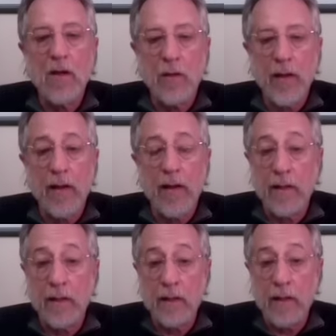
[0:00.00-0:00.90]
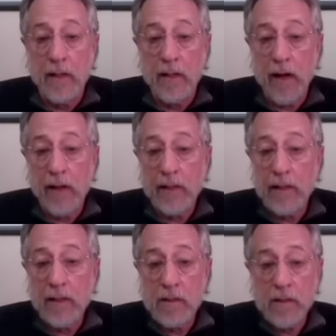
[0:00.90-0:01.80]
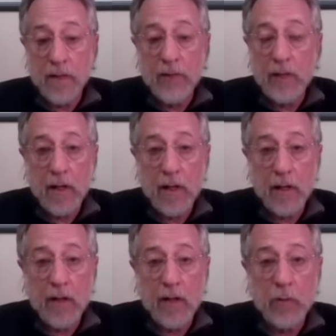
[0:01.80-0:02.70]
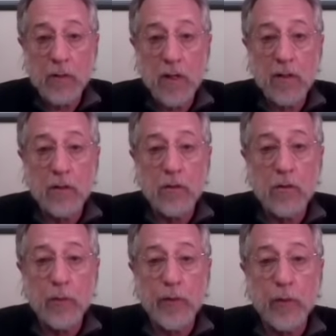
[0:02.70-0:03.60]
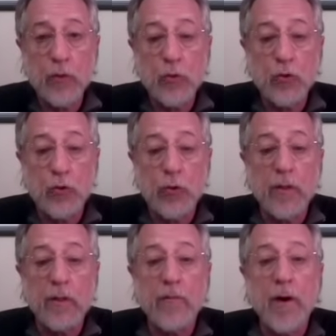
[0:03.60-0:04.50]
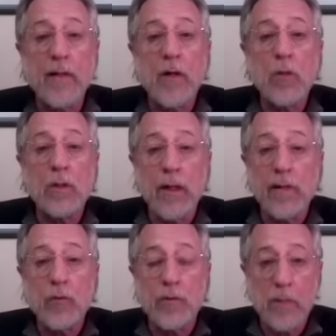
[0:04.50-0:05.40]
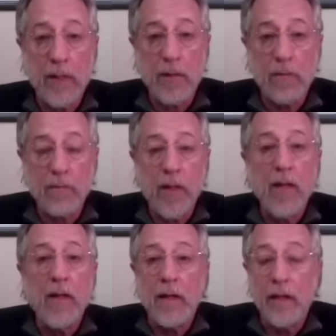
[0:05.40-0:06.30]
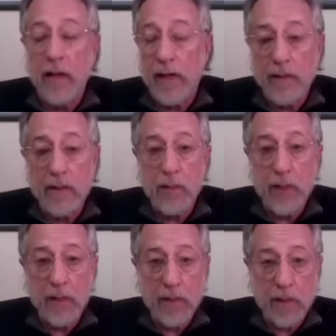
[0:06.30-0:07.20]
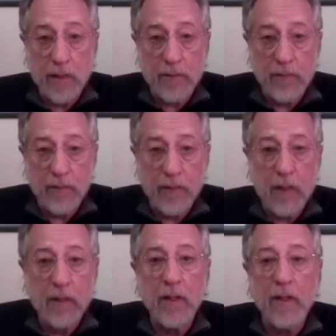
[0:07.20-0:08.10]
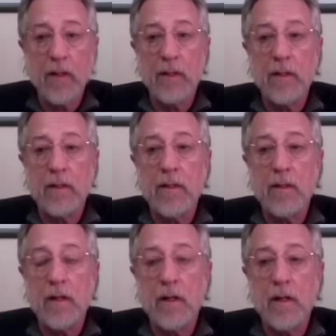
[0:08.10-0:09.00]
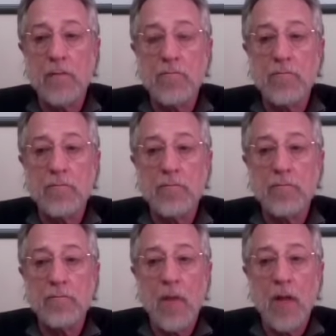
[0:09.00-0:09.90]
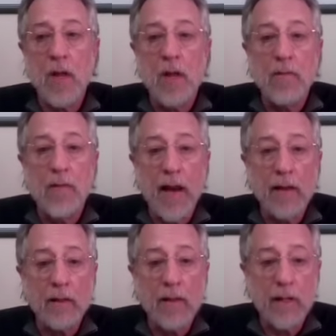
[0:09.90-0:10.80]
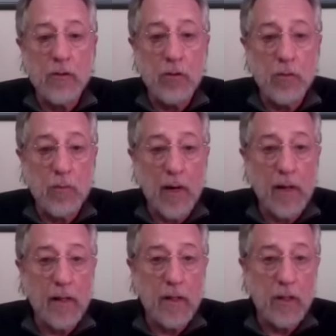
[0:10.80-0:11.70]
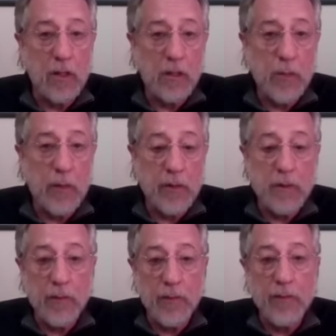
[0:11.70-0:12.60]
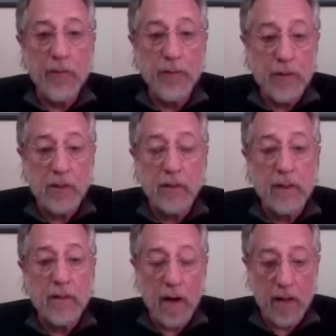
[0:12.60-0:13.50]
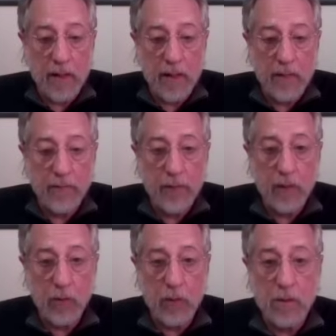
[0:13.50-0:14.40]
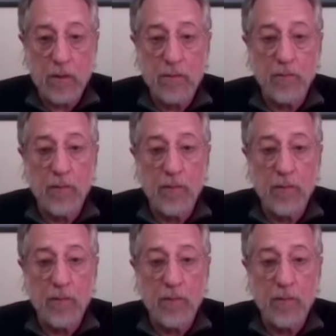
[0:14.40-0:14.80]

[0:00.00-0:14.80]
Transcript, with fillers: Okay. In, in 1979, I was on a spiritual journey to find out what life was about. And I ended up in India. And um, that led to my uh, experience of me physically dying. It was